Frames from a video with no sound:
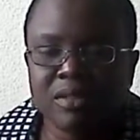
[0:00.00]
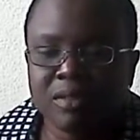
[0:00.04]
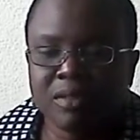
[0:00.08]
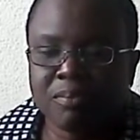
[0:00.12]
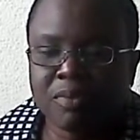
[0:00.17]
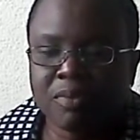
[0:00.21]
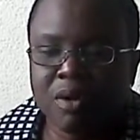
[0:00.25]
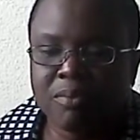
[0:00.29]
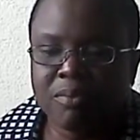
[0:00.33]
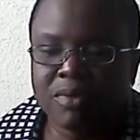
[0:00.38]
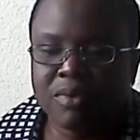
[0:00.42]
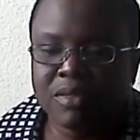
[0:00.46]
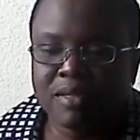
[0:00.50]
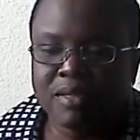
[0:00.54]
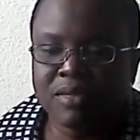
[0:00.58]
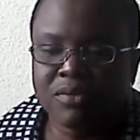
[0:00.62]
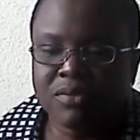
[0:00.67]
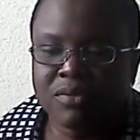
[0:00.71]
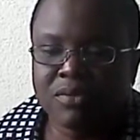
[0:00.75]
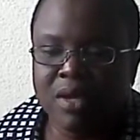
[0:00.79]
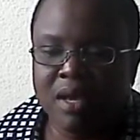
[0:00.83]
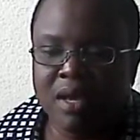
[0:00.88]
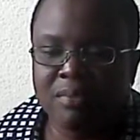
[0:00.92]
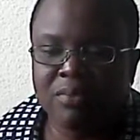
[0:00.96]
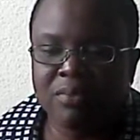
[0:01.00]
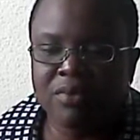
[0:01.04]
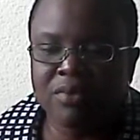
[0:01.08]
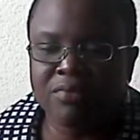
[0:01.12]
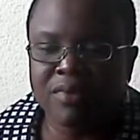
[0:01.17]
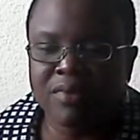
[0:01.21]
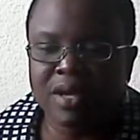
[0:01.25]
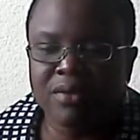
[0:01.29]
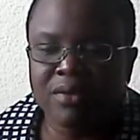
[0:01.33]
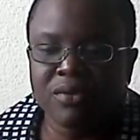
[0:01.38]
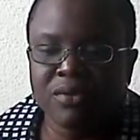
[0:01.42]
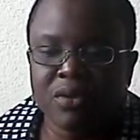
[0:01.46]
promises to help you
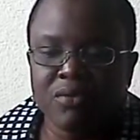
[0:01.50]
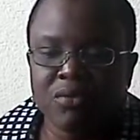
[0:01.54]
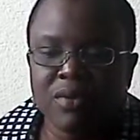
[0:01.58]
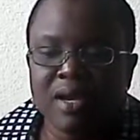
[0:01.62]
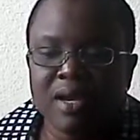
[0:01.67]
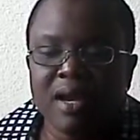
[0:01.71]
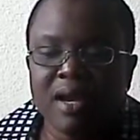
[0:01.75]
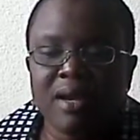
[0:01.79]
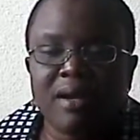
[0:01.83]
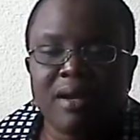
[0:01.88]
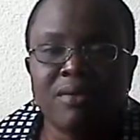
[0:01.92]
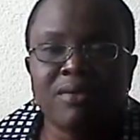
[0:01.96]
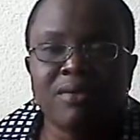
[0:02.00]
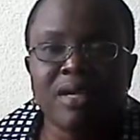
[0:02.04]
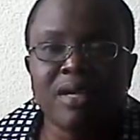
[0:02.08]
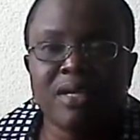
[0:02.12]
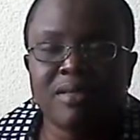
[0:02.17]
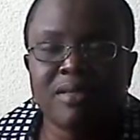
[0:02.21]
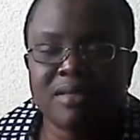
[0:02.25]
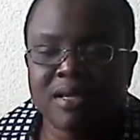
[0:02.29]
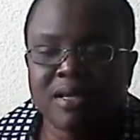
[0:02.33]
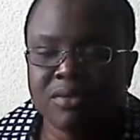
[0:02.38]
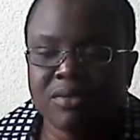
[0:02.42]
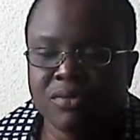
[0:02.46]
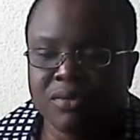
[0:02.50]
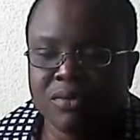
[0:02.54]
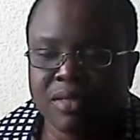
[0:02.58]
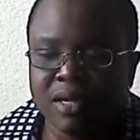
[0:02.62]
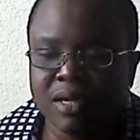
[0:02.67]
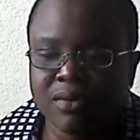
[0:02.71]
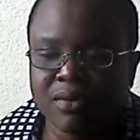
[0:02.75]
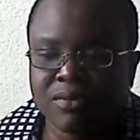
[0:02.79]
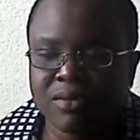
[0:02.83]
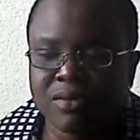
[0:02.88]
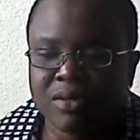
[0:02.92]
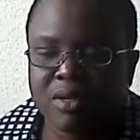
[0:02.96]
find your way around and settle
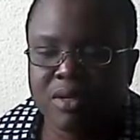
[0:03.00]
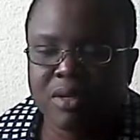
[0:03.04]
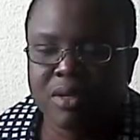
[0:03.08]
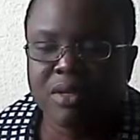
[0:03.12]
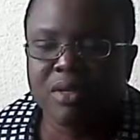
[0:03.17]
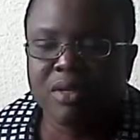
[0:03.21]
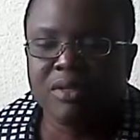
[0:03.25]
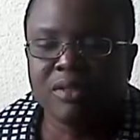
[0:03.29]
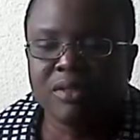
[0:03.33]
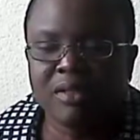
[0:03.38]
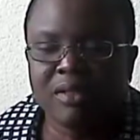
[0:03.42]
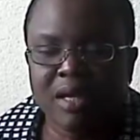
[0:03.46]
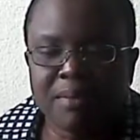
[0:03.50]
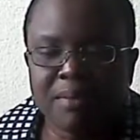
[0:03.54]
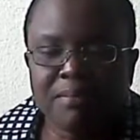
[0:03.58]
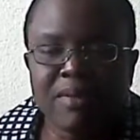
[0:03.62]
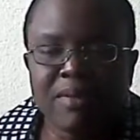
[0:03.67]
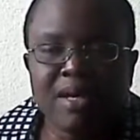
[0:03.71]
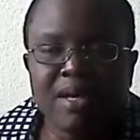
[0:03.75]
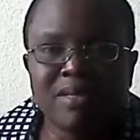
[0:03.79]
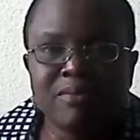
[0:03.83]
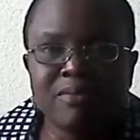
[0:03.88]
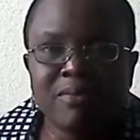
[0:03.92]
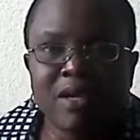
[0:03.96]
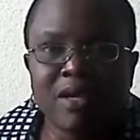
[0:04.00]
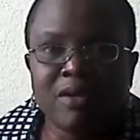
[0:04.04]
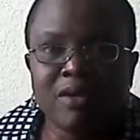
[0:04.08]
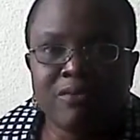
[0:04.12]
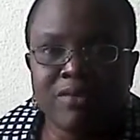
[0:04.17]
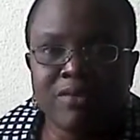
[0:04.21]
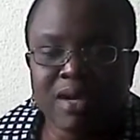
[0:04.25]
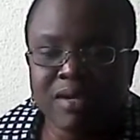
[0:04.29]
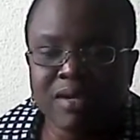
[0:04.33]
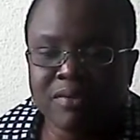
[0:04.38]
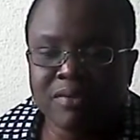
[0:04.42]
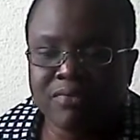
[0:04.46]
down. She appears
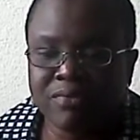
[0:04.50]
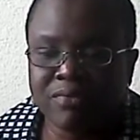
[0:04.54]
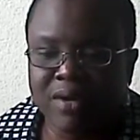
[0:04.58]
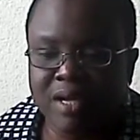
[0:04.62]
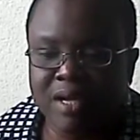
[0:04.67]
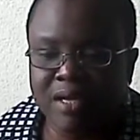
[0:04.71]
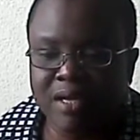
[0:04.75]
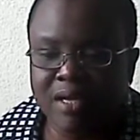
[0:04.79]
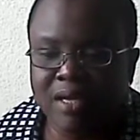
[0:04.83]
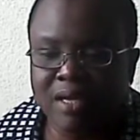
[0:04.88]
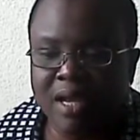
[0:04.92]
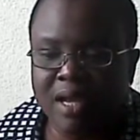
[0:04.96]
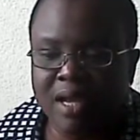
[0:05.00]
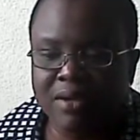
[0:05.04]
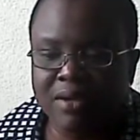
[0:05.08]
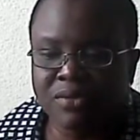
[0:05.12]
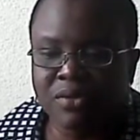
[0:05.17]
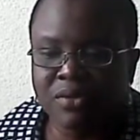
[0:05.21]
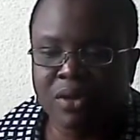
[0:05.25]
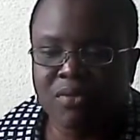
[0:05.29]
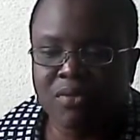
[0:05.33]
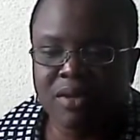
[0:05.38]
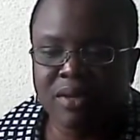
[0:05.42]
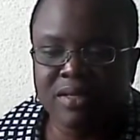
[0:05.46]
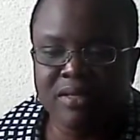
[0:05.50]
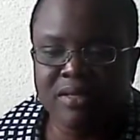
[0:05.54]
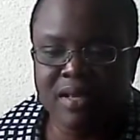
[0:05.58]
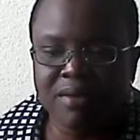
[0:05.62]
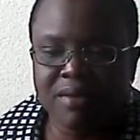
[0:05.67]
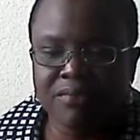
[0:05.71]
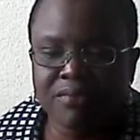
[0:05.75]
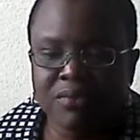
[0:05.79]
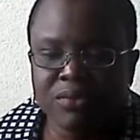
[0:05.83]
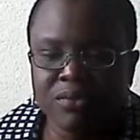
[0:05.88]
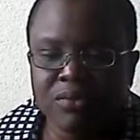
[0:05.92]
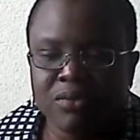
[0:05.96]
very friendly and is always there
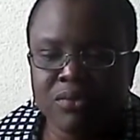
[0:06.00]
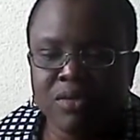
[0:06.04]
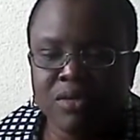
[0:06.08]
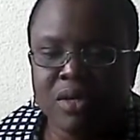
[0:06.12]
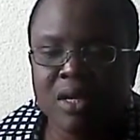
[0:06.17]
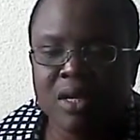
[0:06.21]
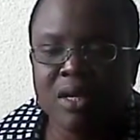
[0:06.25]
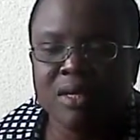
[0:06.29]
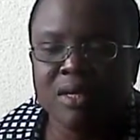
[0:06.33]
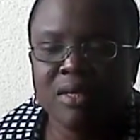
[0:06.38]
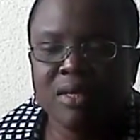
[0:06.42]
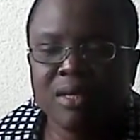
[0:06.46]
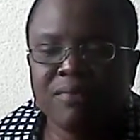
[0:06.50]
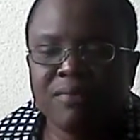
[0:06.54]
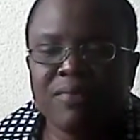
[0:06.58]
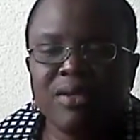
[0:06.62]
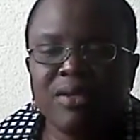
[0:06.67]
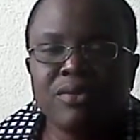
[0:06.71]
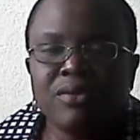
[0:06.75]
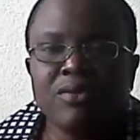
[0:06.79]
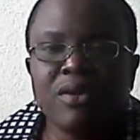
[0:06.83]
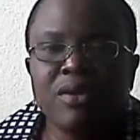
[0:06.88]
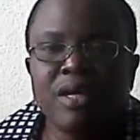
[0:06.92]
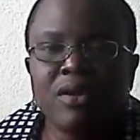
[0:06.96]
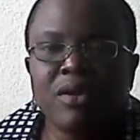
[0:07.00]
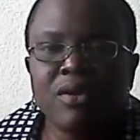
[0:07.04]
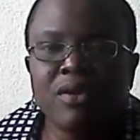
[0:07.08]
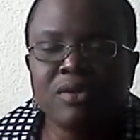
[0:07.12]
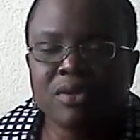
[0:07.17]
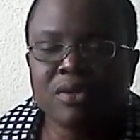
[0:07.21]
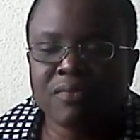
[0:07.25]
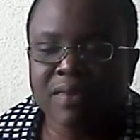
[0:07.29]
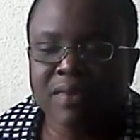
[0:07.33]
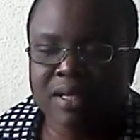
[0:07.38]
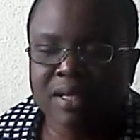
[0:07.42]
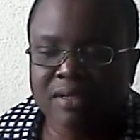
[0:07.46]
for you, giving you a lot of
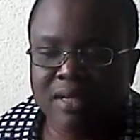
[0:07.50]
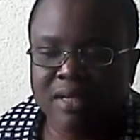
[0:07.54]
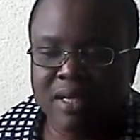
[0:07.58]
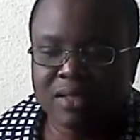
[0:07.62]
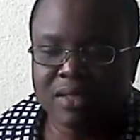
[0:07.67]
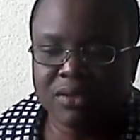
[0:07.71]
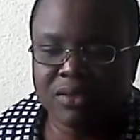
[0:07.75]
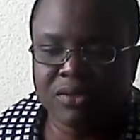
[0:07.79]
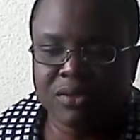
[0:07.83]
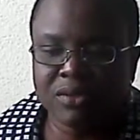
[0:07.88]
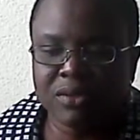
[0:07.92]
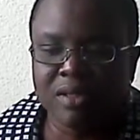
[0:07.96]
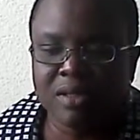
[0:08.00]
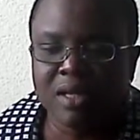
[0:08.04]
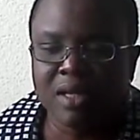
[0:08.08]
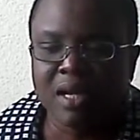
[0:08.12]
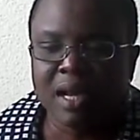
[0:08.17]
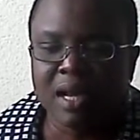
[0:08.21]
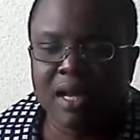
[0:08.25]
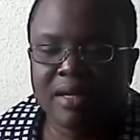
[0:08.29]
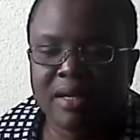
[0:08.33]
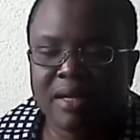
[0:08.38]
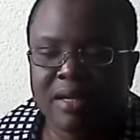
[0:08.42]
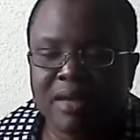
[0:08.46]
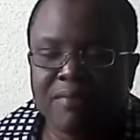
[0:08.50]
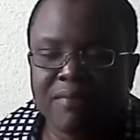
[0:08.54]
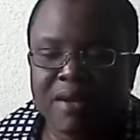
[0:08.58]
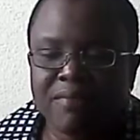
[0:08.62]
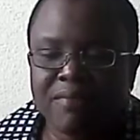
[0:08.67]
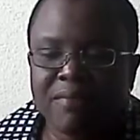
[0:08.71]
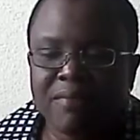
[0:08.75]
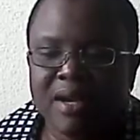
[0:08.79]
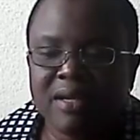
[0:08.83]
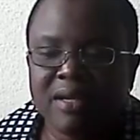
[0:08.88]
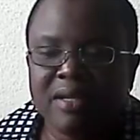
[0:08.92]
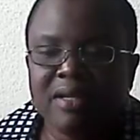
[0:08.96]
attention and never
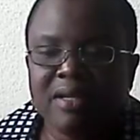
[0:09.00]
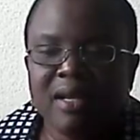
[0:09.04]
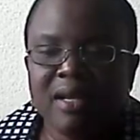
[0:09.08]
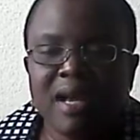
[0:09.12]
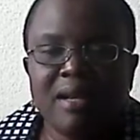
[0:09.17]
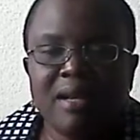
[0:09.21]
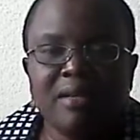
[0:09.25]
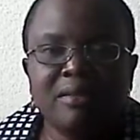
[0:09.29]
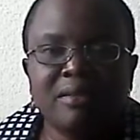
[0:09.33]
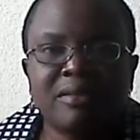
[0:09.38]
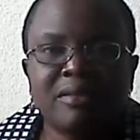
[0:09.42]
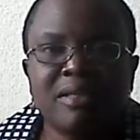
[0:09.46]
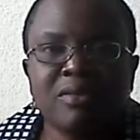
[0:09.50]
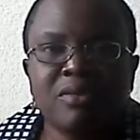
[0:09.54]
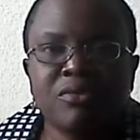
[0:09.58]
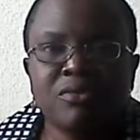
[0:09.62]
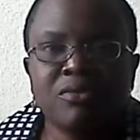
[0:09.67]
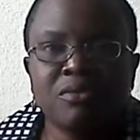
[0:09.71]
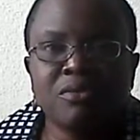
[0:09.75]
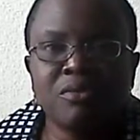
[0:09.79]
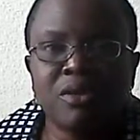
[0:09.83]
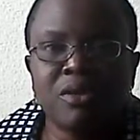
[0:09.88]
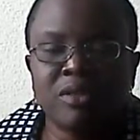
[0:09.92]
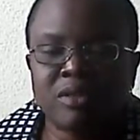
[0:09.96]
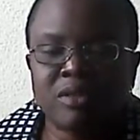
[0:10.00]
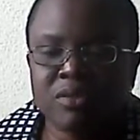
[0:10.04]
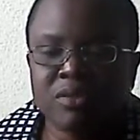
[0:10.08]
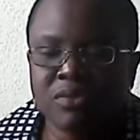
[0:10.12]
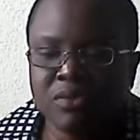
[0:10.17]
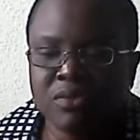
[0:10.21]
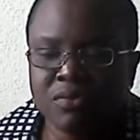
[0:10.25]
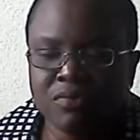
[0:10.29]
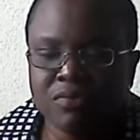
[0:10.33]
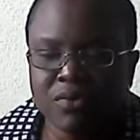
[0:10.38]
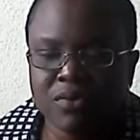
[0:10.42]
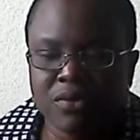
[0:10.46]
finding anything too much to
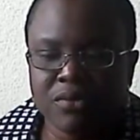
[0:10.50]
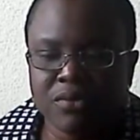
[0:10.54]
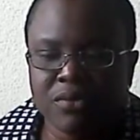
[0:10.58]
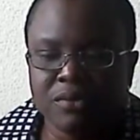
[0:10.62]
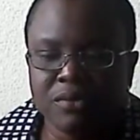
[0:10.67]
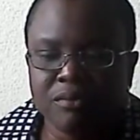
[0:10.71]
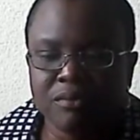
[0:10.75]
do for you.